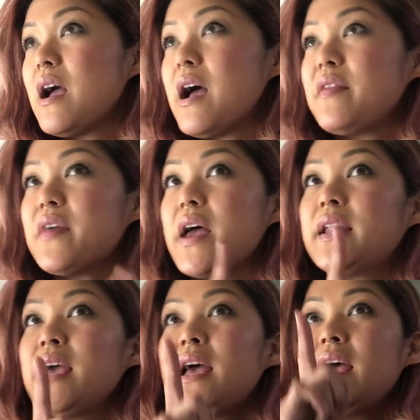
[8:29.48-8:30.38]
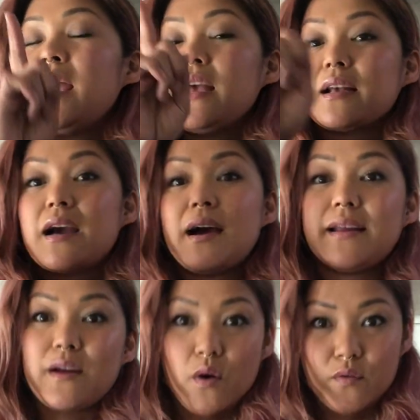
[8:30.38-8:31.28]
and then
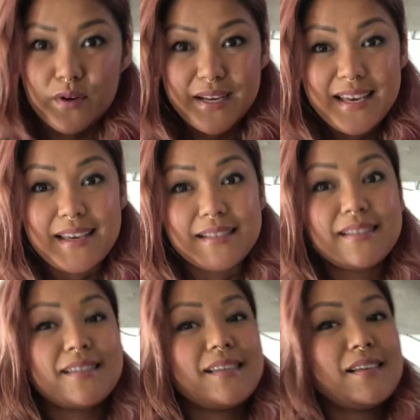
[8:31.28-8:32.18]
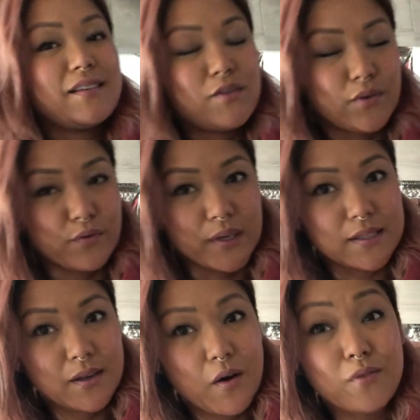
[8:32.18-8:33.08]
cutting over east to a
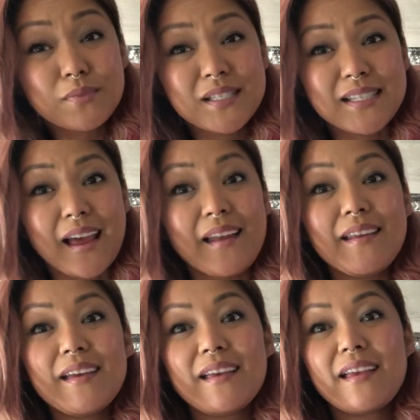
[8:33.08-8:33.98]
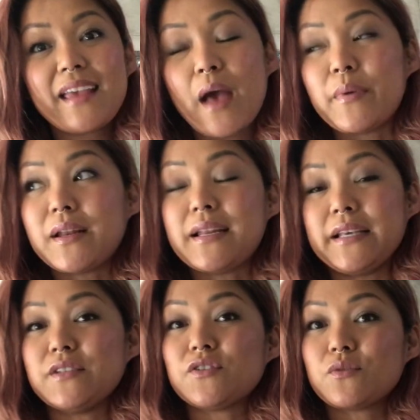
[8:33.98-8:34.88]
friend's homestead cabin in
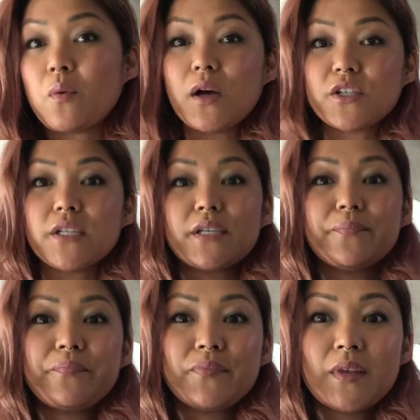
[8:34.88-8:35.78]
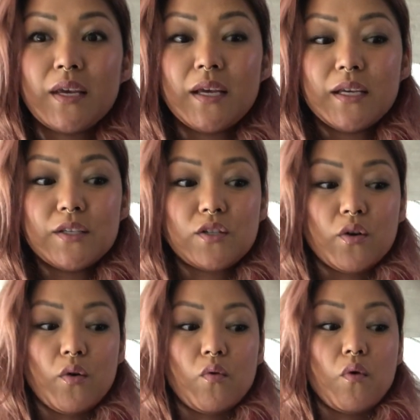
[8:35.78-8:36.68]
Eastern Washington.
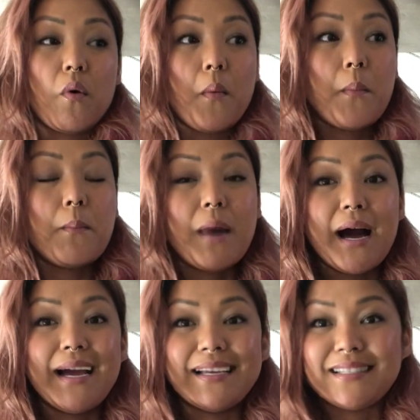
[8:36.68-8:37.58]
So my